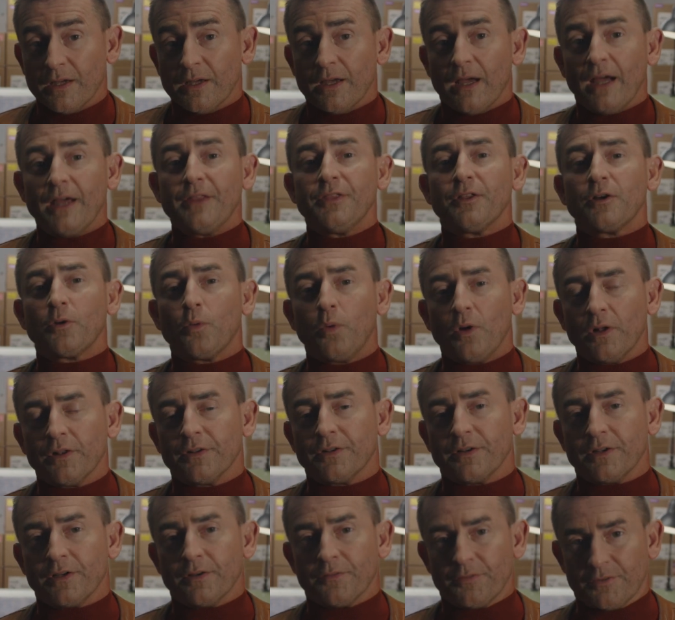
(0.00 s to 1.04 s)
and the
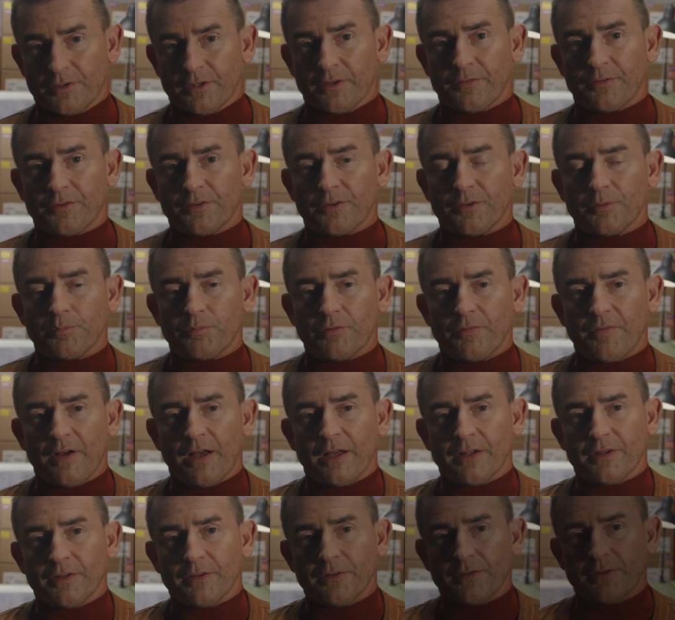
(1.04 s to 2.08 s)
quality of services
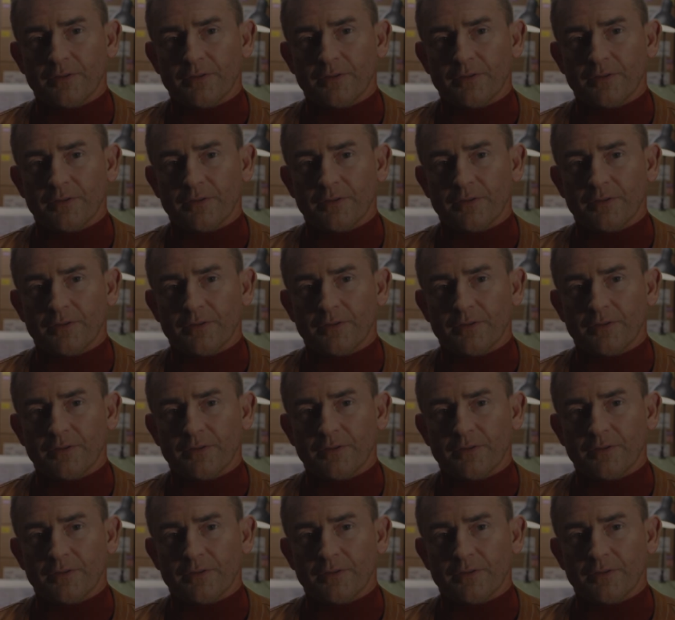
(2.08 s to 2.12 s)
provided.